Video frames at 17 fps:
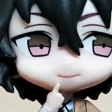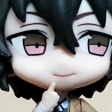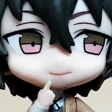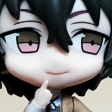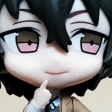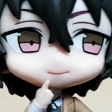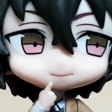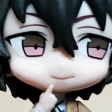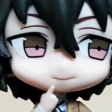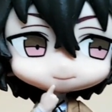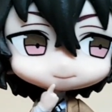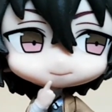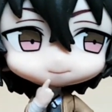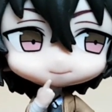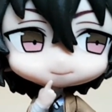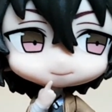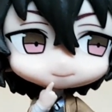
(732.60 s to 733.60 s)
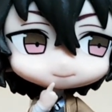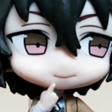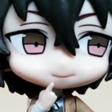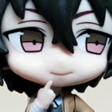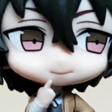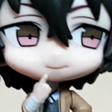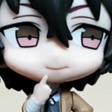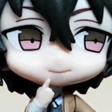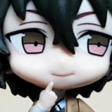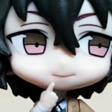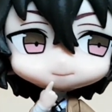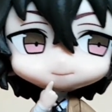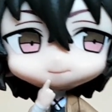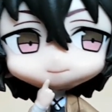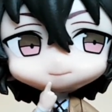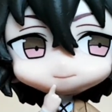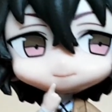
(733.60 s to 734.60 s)
I hope you support
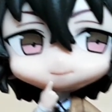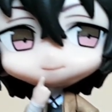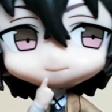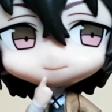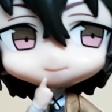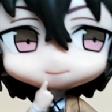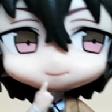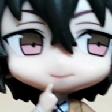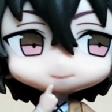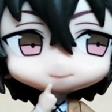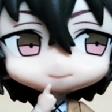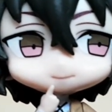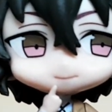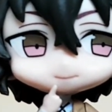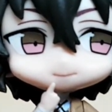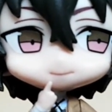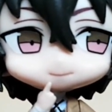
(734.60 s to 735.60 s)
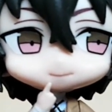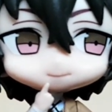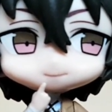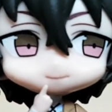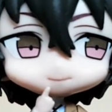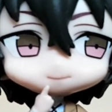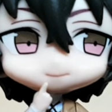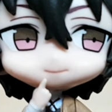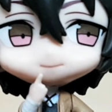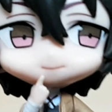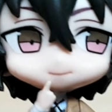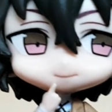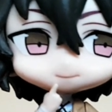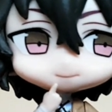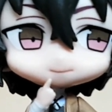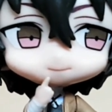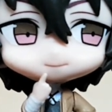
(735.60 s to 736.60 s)
Pinoy comics while you read
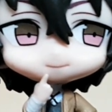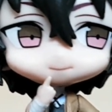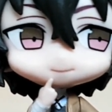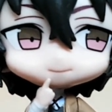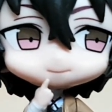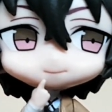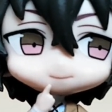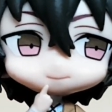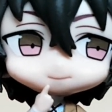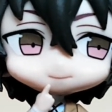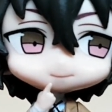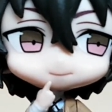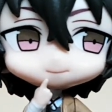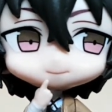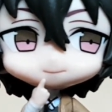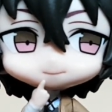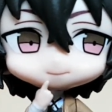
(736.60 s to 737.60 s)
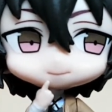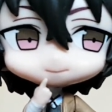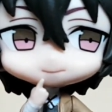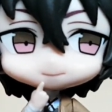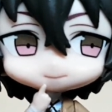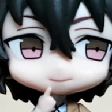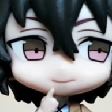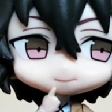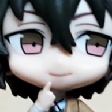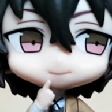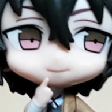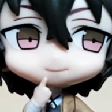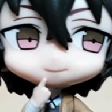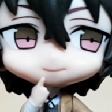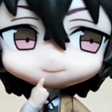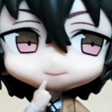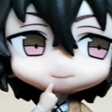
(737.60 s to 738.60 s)
online, and
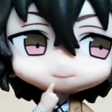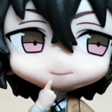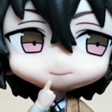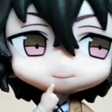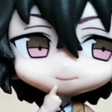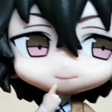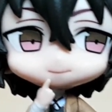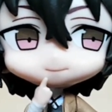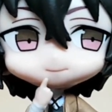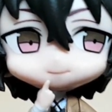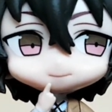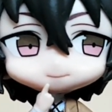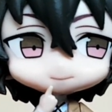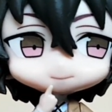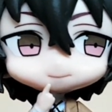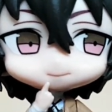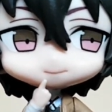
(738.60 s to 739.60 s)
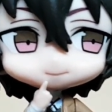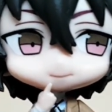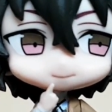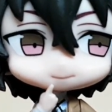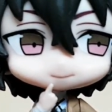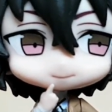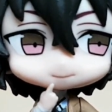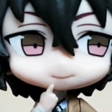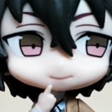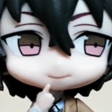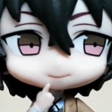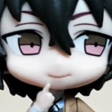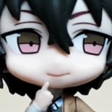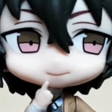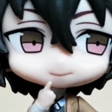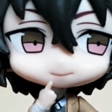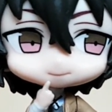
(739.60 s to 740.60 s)
if you like them enough,
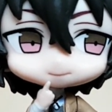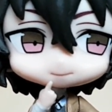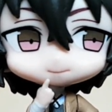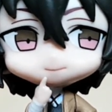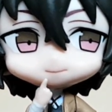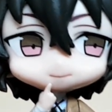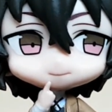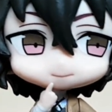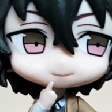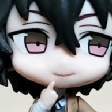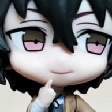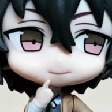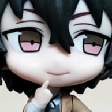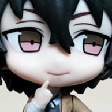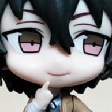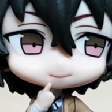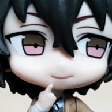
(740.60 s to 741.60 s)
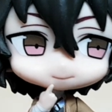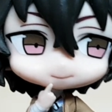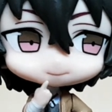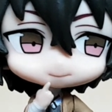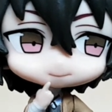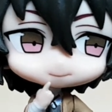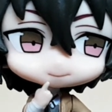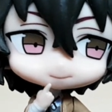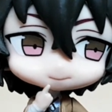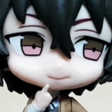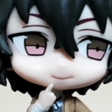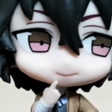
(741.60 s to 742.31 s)
maybe you might consider also to